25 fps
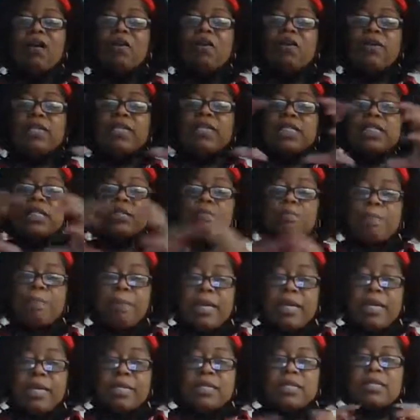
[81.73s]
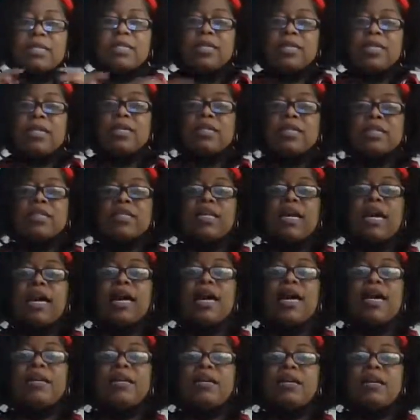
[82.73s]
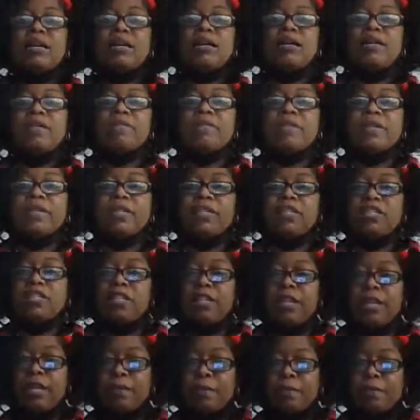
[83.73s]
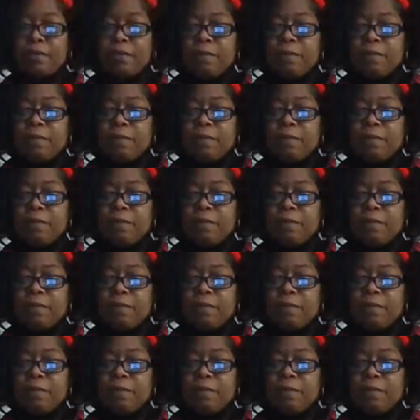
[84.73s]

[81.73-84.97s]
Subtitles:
or the space inside of a shape.